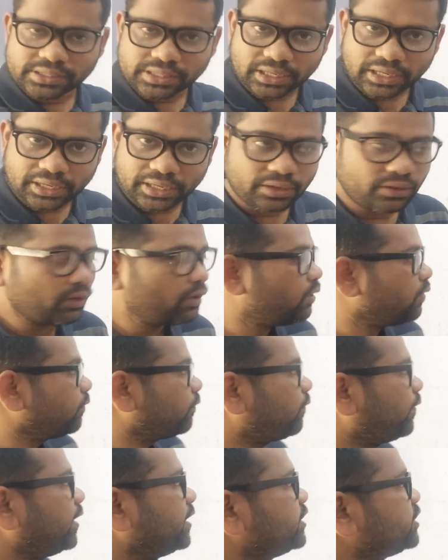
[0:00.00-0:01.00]
Is it clear?
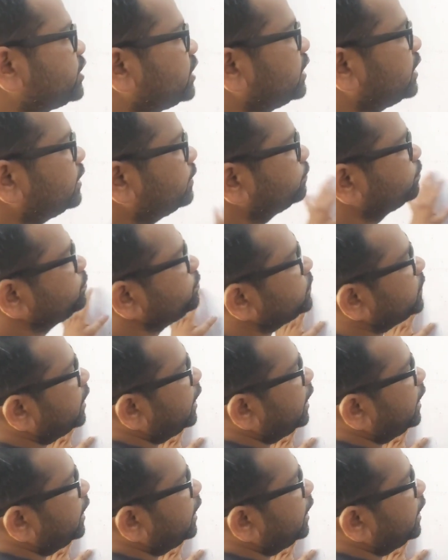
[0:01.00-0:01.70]
Fine, children.